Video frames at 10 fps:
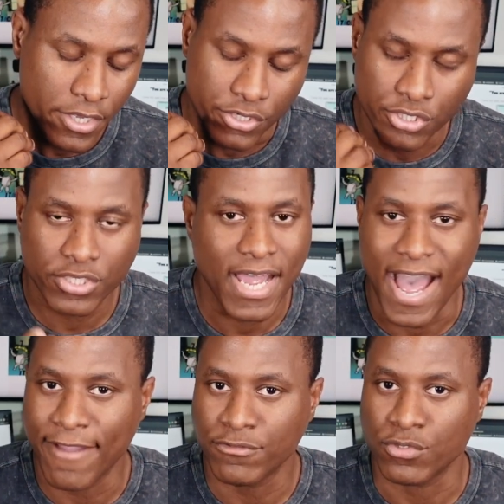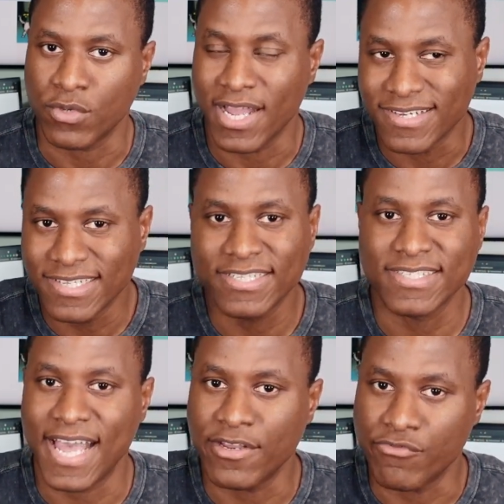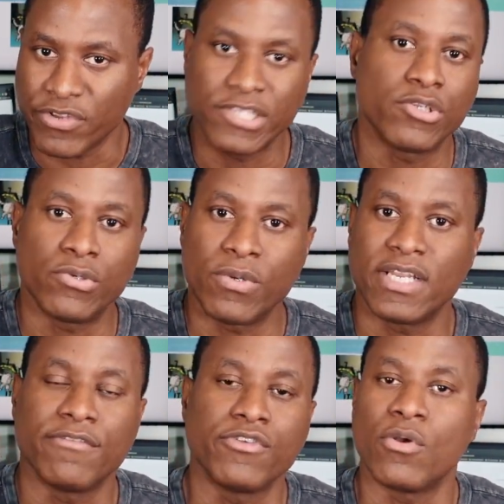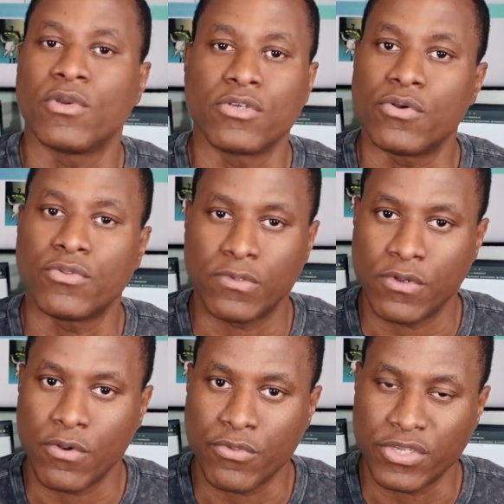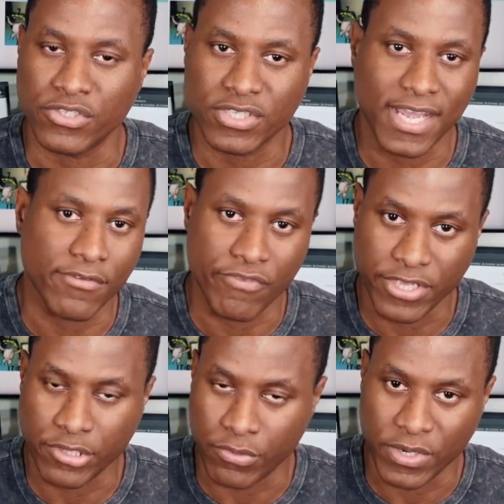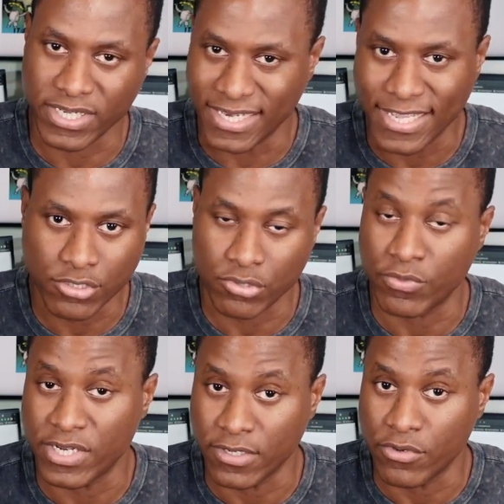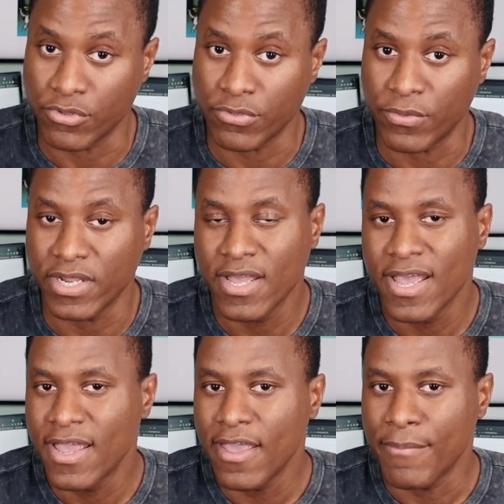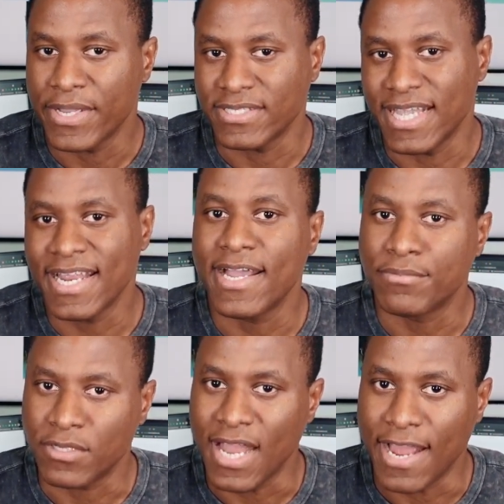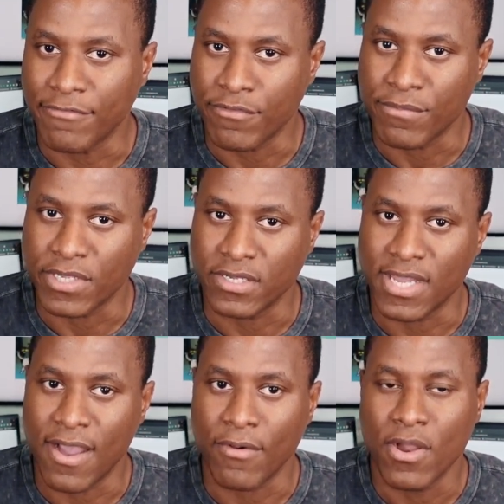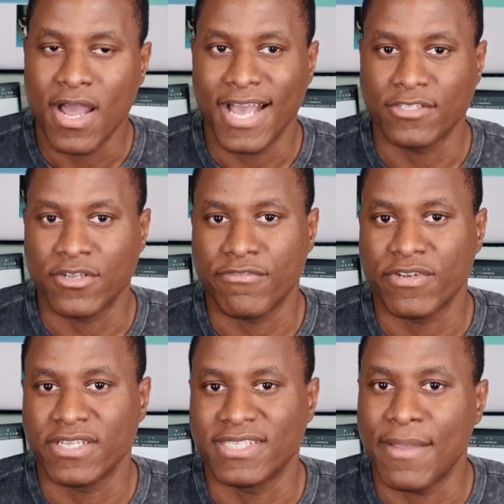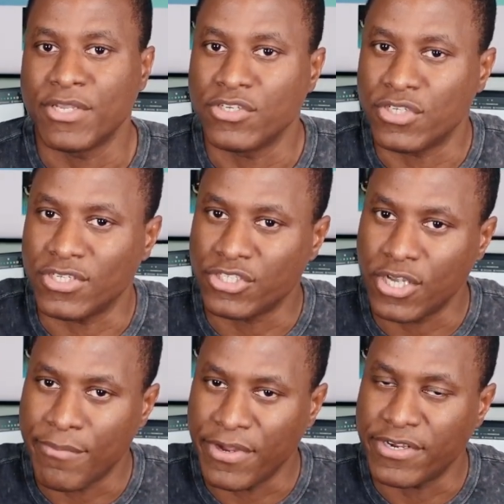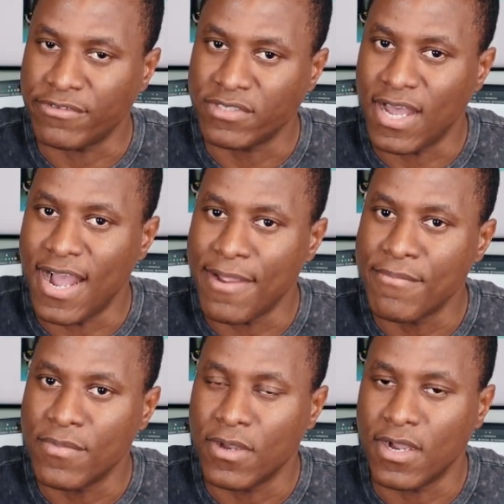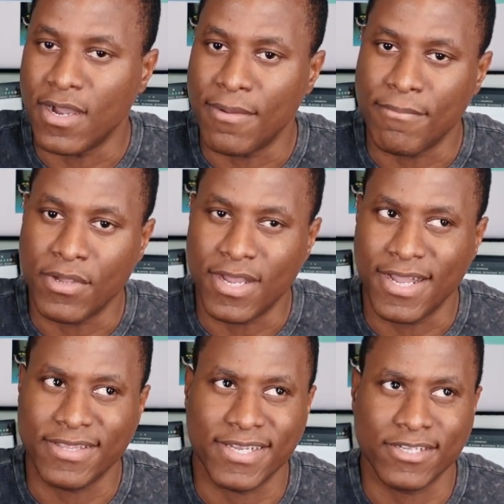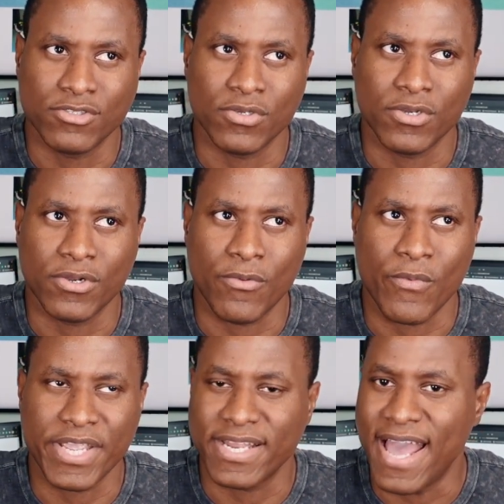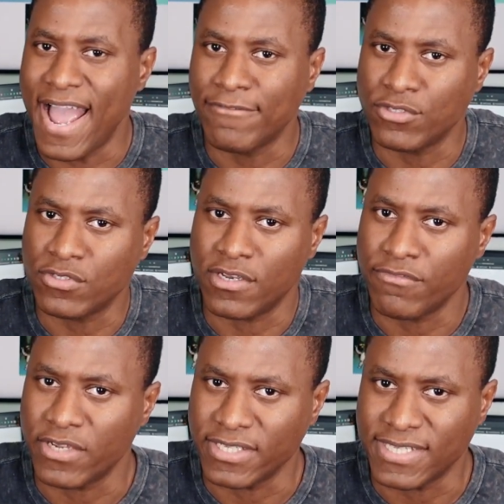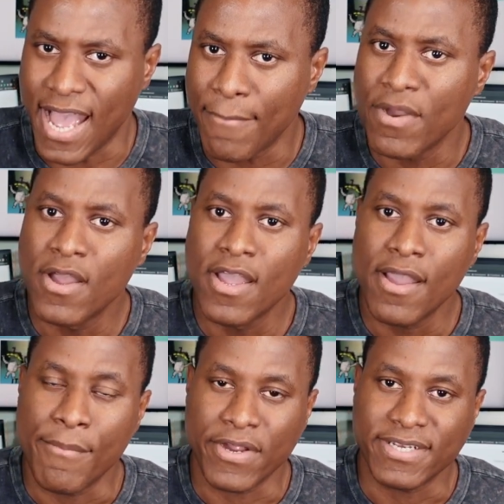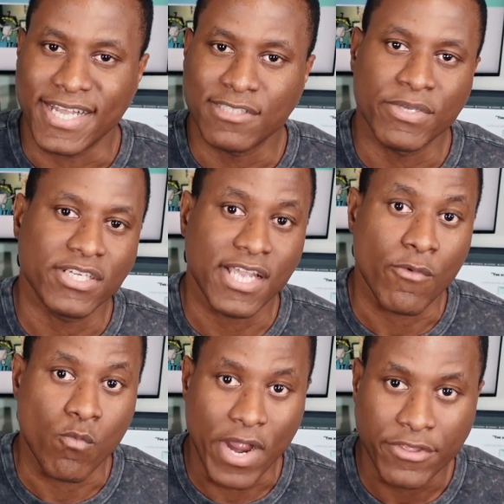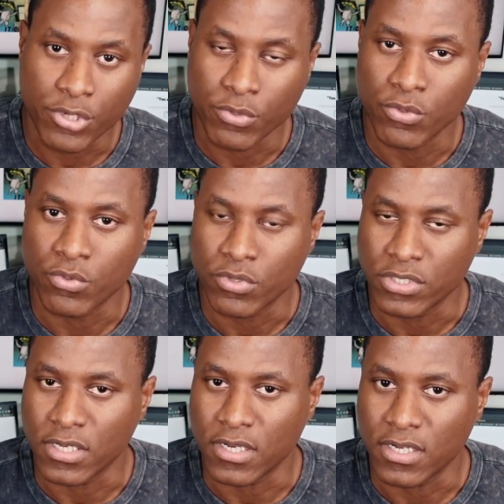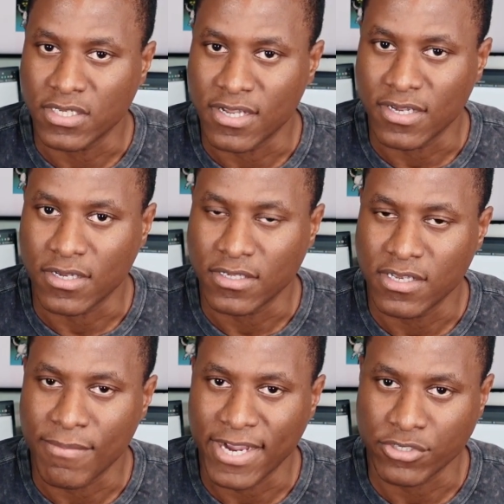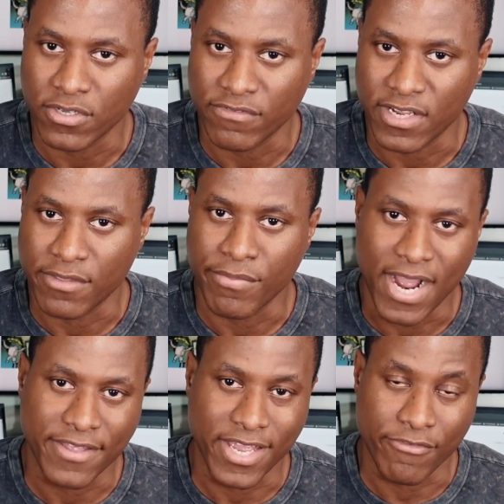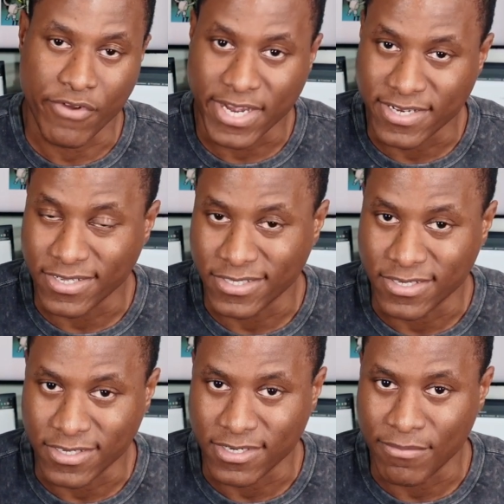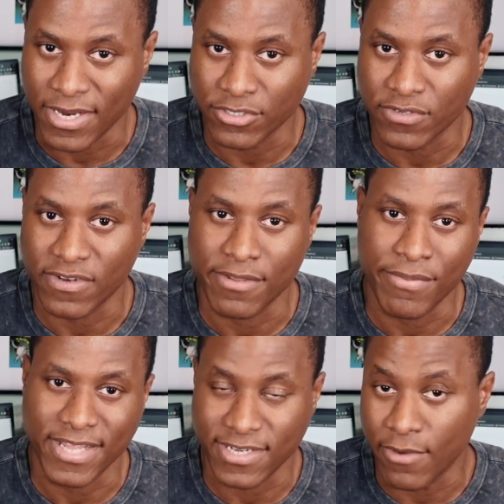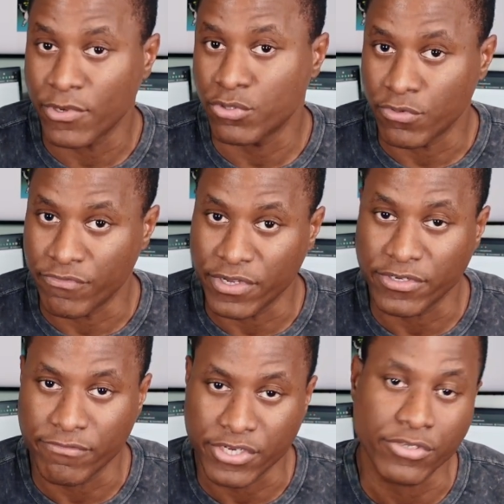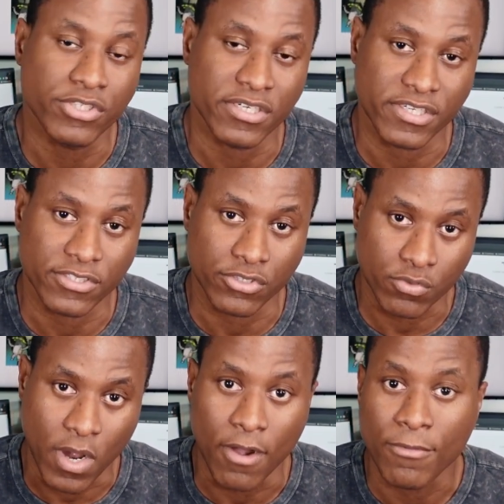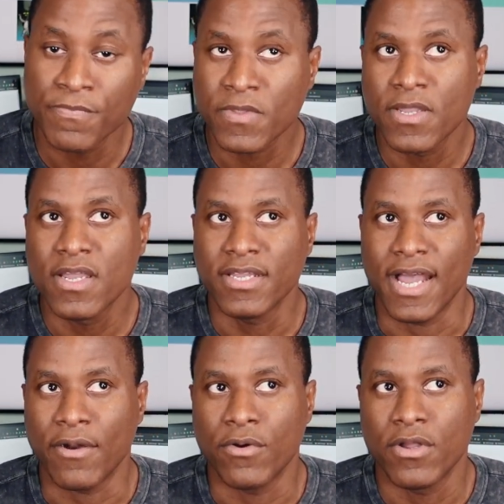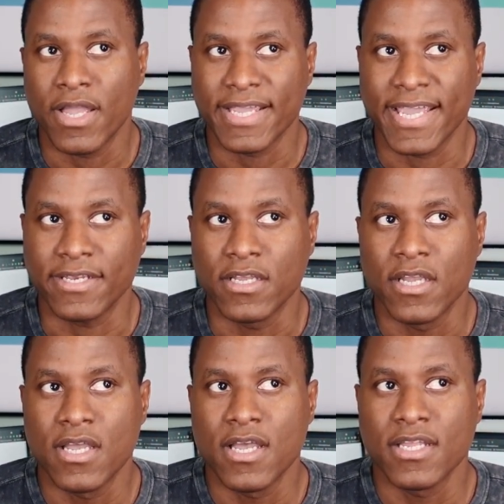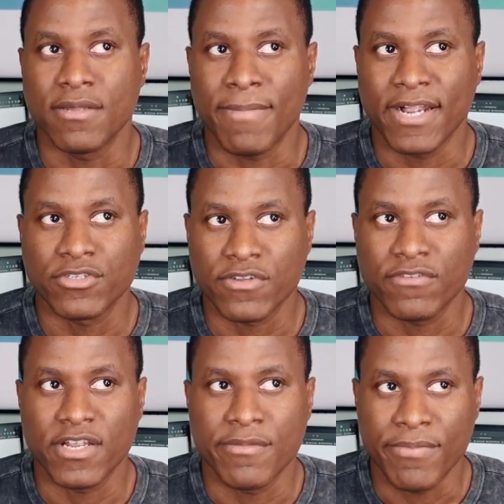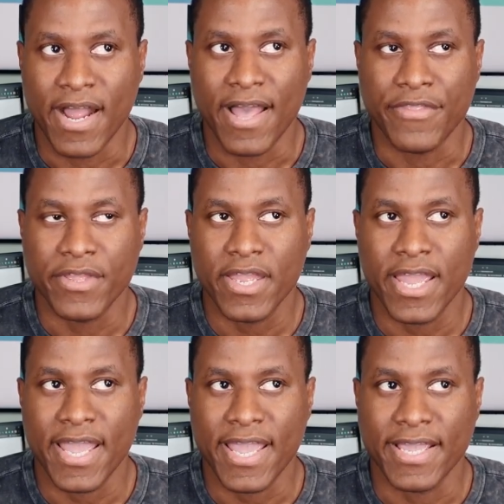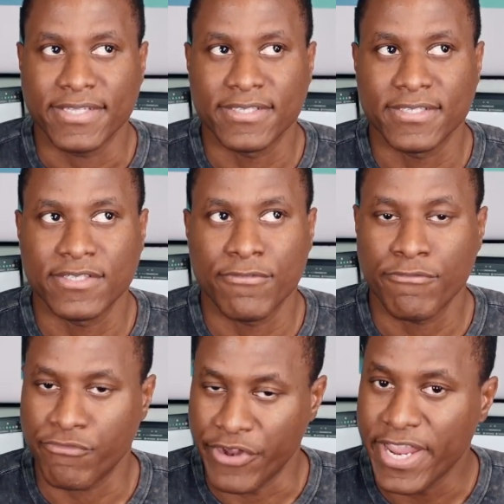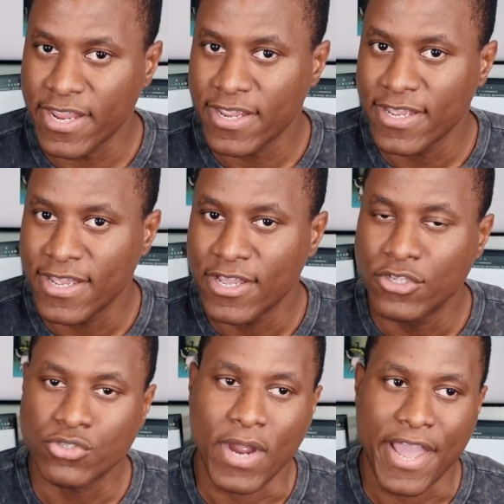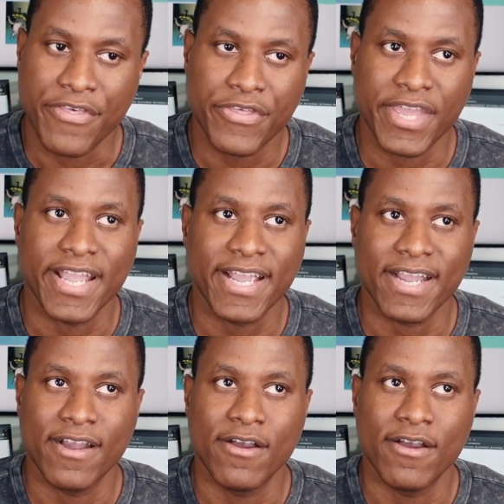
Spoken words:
just have to at least kind of read through it. If you don't want to go through the whole thing, just kind of read through it, glance through it, and go through it, because that helped a lot for me. Now, I studied for the exam in a short period of time. I think I took a week and a half to study for the exam, but that's because I went through the Microsoft Learning Path. I read the Microsoft Learning Path, and I went through a video series as well. Now, again, the Microsoft Learning Path is free, so I think